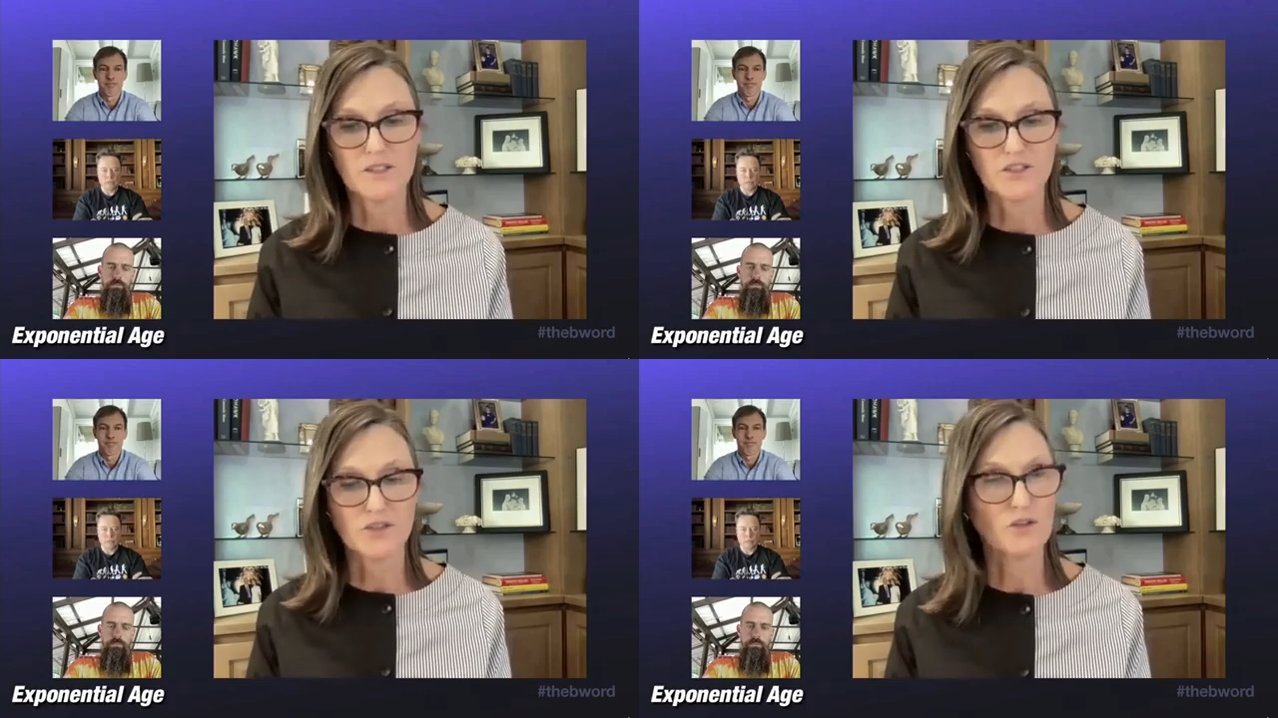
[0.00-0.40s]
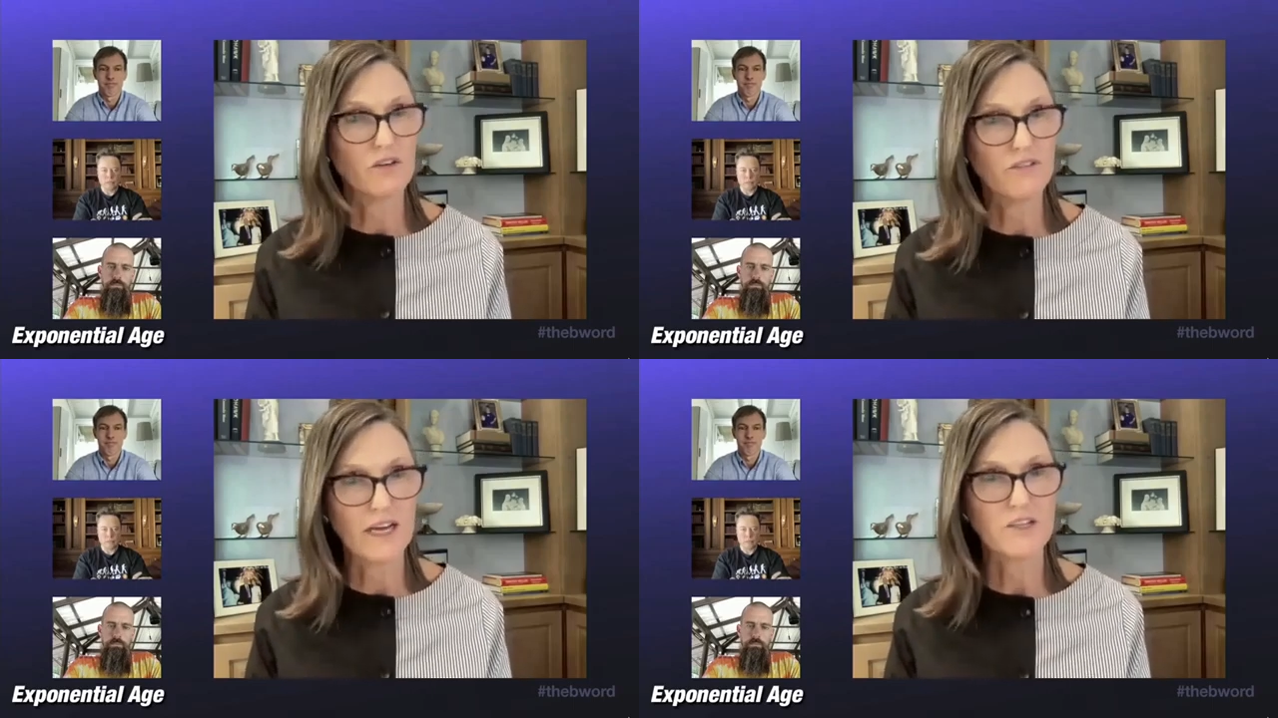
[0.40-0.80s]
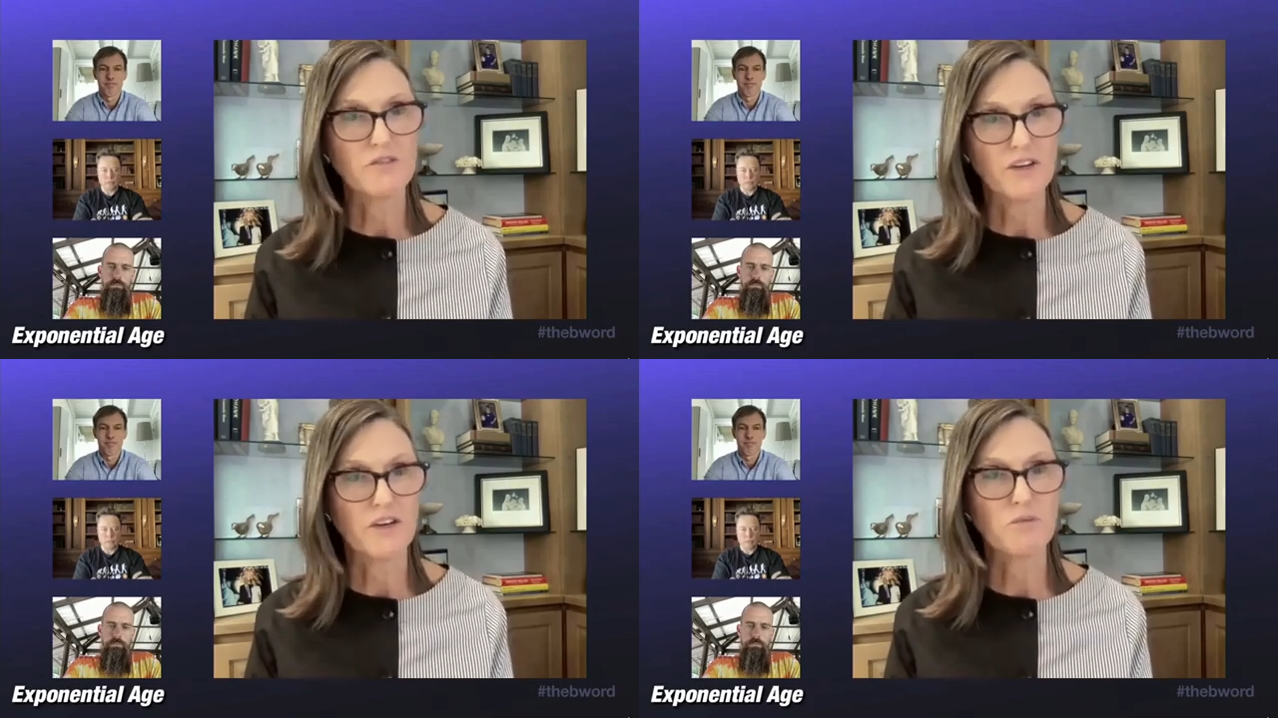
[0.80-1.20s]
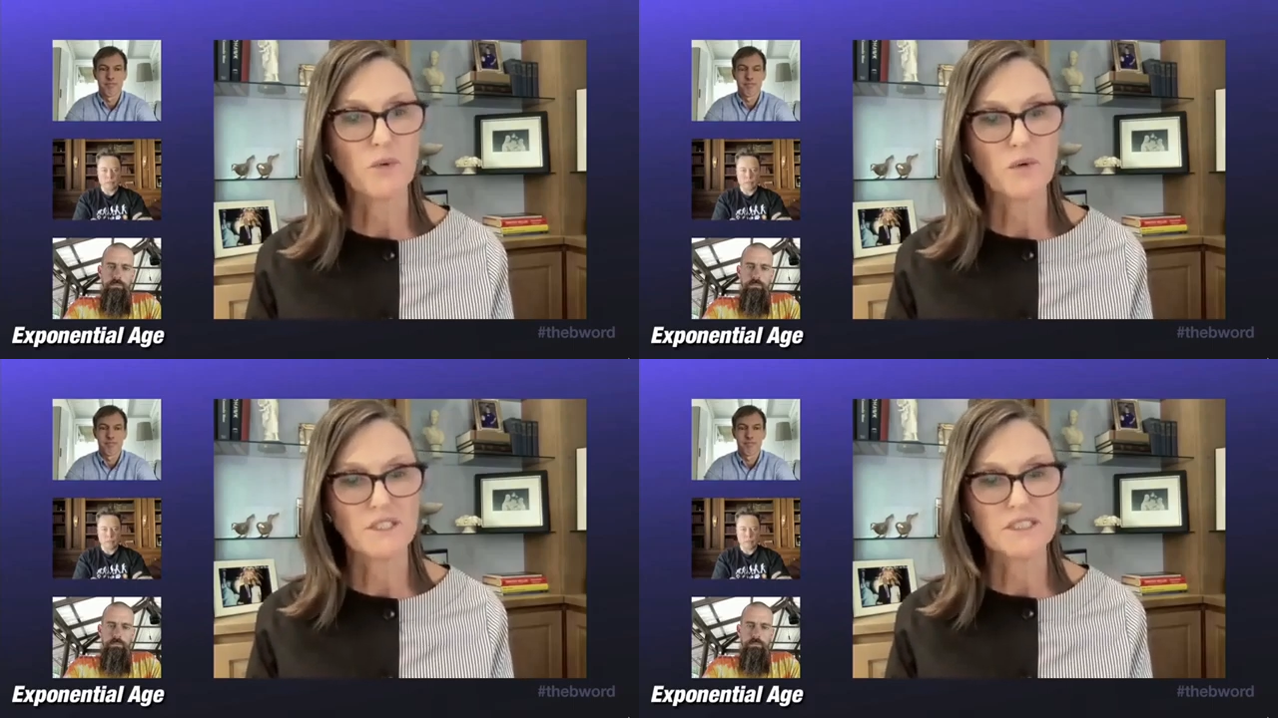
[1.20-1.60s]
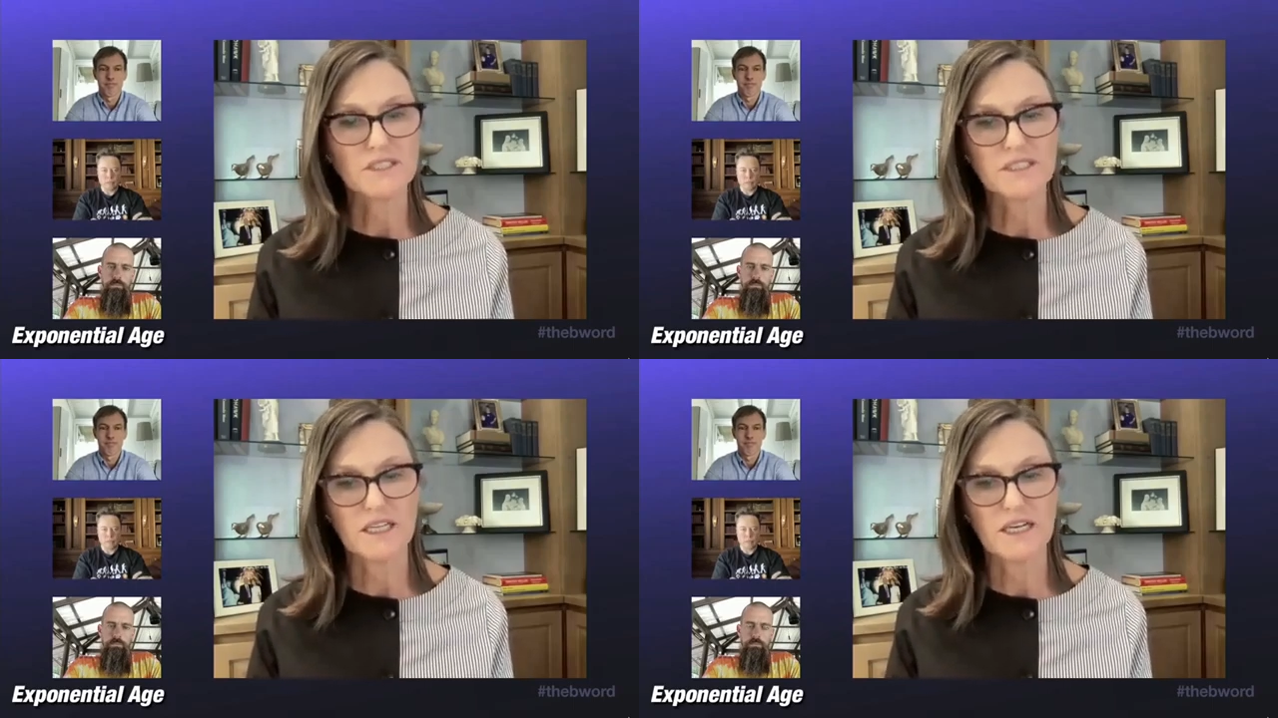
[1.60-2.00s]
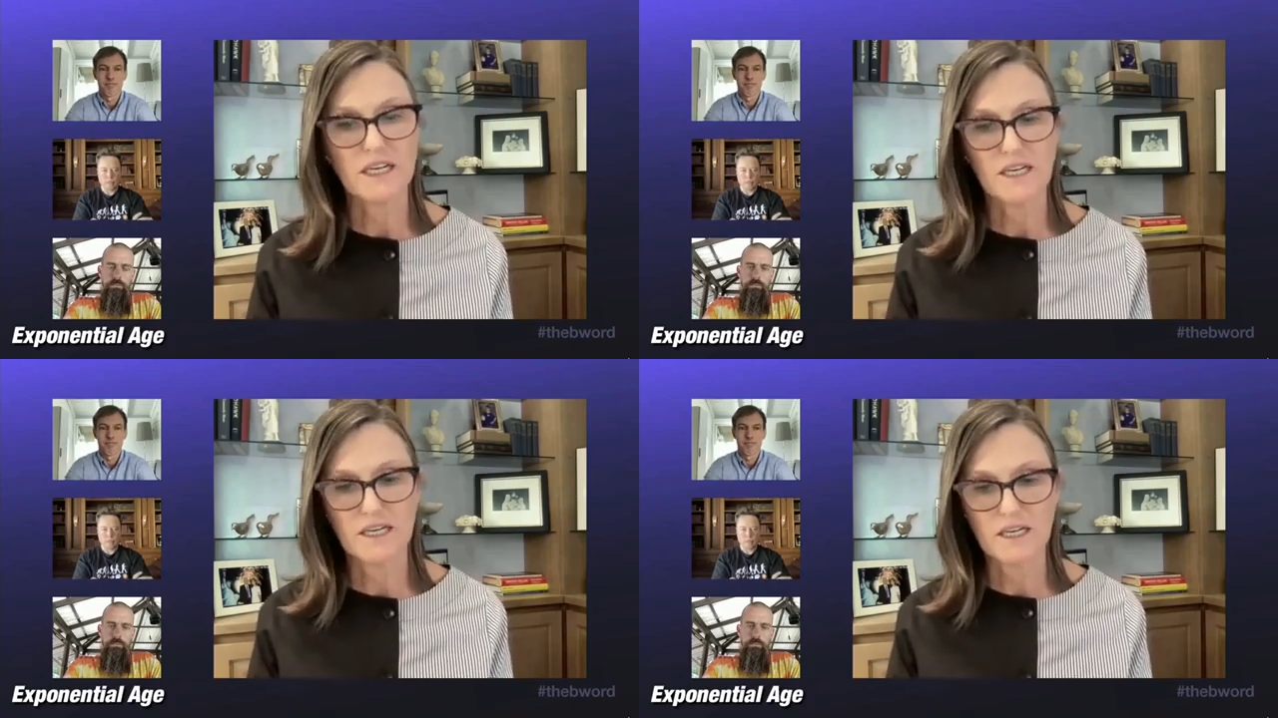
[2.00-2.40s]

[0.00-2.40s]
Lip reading: Store of value, very important.